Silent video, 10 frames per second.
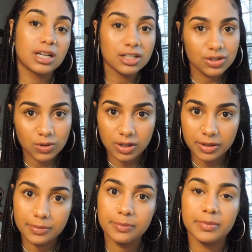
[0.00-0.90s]
cut
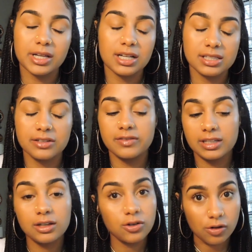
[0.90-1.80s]
short because of
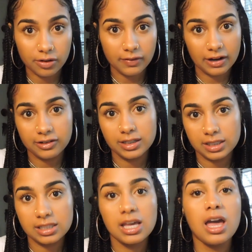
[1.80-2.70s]
the
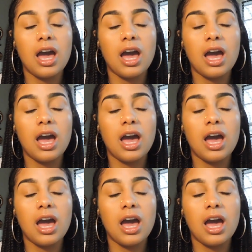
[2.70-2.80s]
coronavirus.